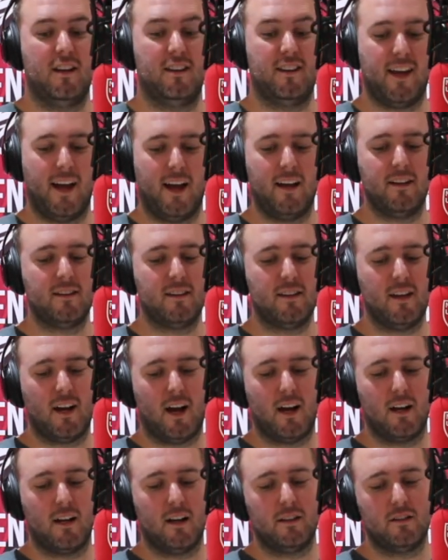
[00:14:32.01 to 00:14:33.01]
They
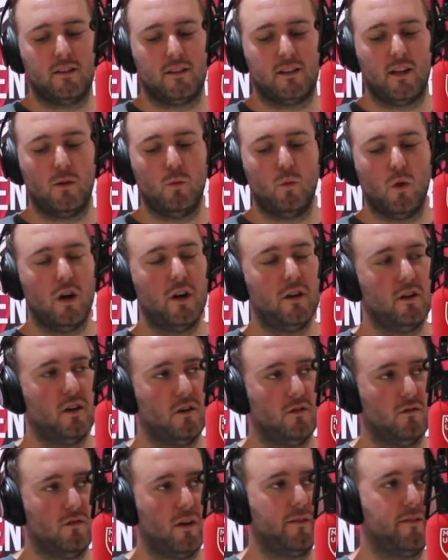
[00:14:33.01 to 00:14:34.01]
weren't a
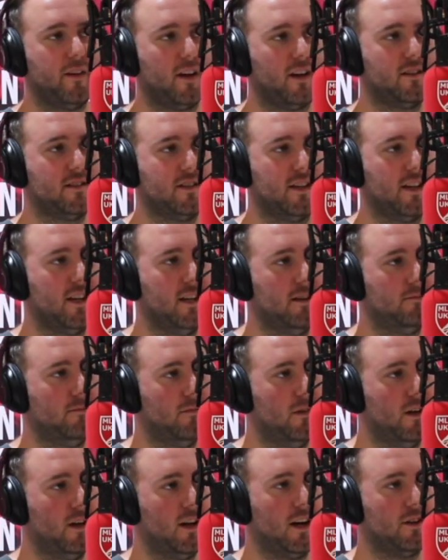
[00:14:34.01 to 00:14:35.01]
horrific team.